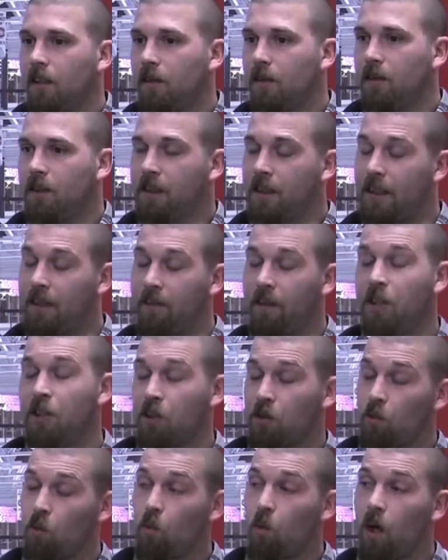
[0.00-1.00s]

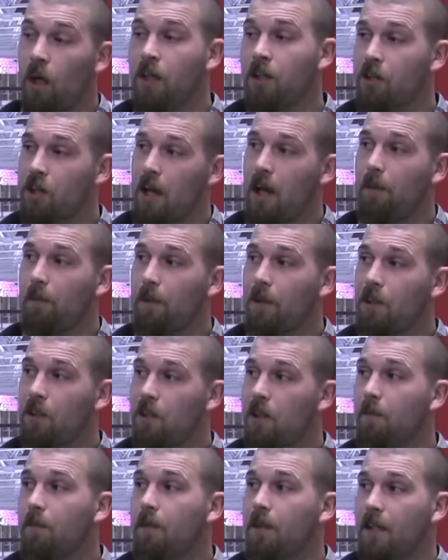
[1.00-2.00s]
Division 1
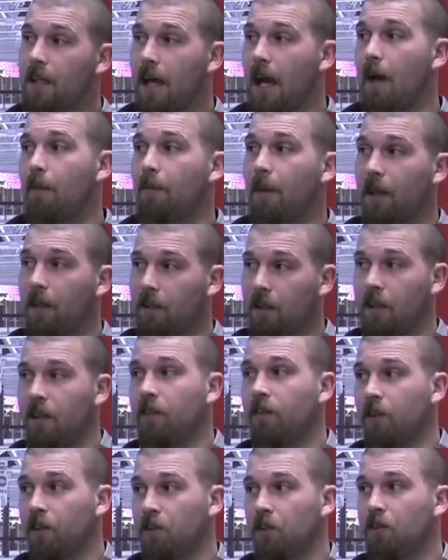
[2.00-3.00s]
championship, better than
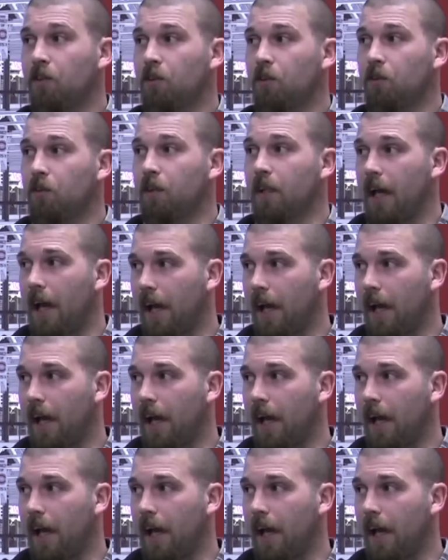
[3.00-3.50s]
Division 2.